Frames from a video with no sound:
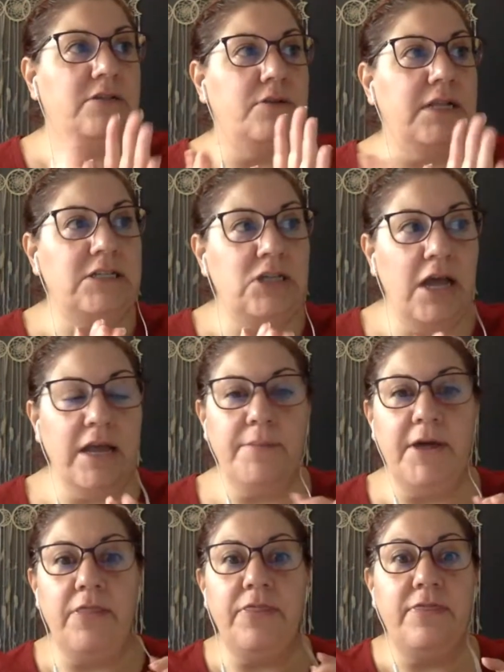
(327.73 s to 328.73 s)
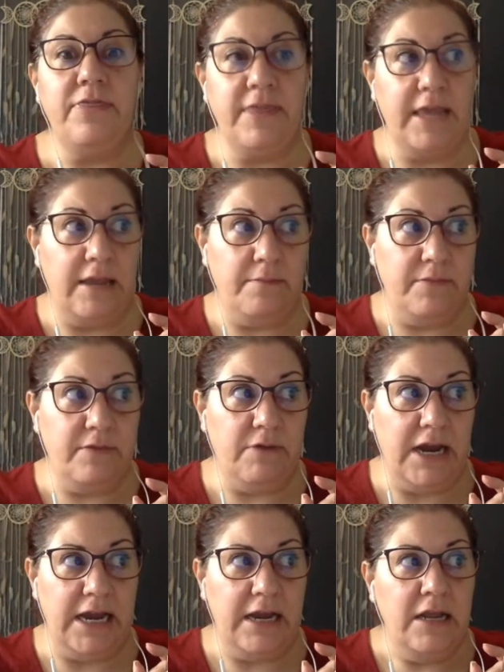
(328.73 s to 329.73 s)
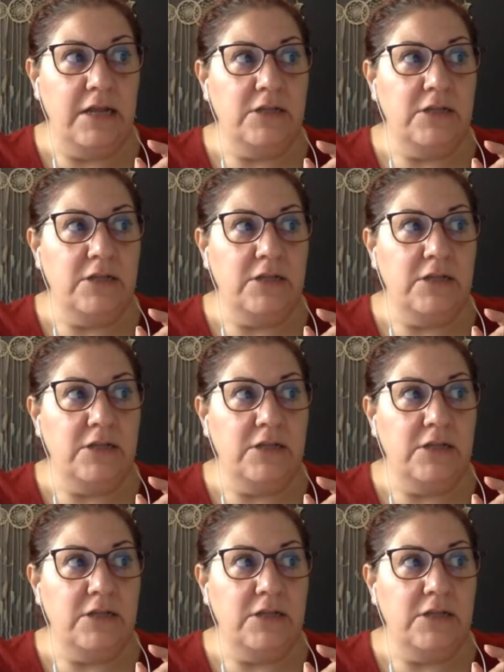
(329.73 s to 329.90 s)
So let's talk about the themes, right?